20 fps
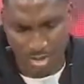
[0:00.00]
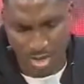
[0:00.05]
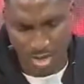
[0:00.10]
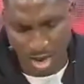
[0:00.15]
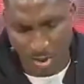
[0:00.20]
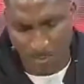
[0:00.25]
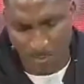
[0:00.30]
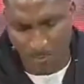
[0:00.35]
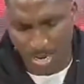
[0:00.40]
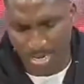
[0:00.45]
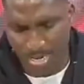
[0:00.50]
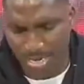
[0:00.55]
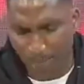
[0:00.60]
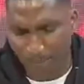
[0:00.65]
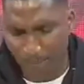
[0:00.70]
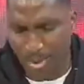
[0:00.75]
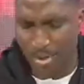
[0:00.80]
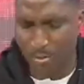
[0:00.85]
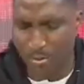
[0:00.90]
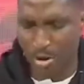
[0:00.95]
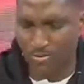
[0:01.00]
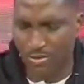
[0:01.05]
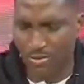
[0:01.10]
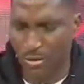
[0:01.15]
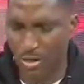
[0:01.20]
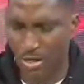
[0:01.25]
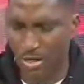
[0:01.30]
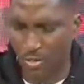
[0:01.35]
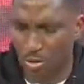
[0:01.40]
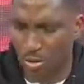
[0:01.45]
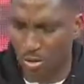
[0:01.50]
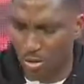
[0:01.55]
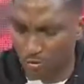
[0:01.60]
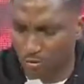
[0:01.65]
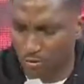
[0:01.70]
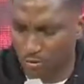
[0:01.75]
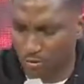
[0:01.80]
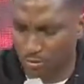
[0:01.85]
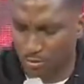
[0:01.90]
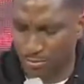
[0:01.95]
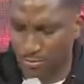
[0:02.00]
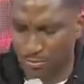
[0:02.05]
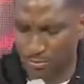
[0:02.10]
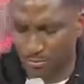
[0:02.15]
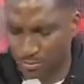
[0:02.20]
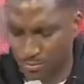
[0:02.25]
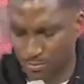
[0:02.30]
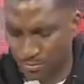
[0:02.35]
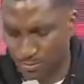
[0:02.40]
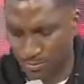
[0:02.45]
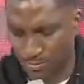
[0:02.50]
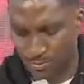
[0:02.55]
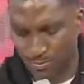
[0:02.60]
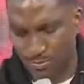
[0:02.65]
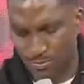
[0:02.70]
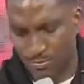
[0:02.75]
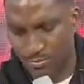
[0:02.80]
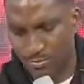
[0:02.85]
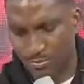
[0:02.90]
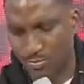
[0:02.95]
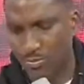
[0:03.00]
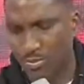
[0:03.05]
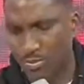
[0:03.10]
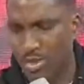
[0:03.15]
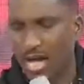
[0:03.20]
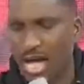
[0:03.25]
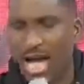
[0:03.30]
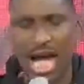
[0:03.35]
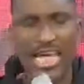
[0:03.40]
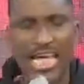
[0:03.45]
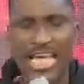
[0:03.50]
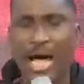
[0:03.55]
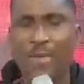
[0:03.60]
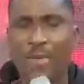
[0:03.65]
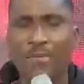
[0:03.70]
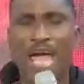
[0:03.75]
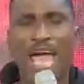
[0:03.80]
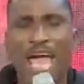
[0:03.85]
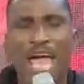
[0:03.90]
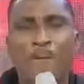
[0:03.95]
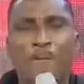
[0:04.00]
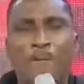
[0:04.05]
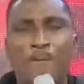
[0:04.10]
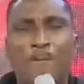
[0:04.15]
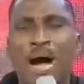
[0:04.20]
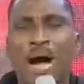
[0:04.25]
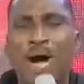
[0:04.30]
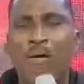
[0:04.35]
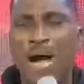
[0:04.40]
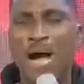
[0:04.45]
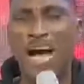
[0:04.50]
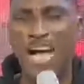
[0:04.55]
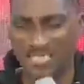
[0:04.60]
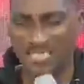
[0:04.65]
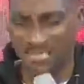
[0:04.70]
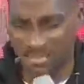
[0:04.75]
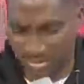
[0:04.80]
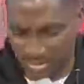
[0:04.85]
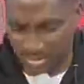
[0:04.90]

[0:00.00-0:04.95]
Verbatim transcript: And by the power of the Holy Ghost, the Holy Ghost. I am empowered. I am empowered.